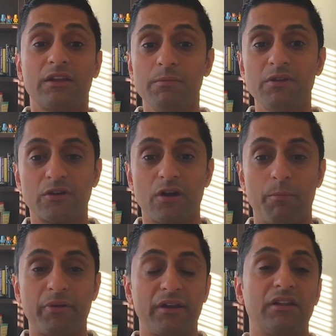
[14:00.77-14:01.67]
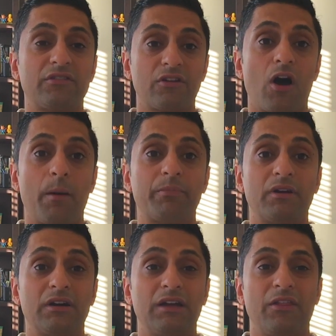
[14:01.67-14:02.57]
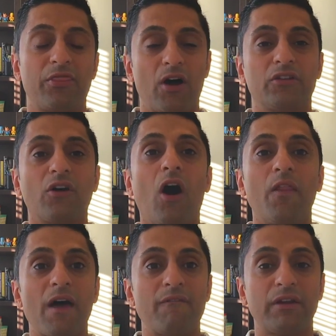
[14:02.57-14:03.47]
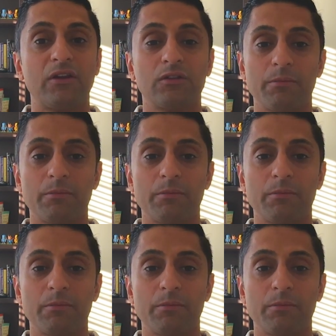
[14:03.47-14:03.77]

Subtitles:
give me your opinions and thoughts on that video.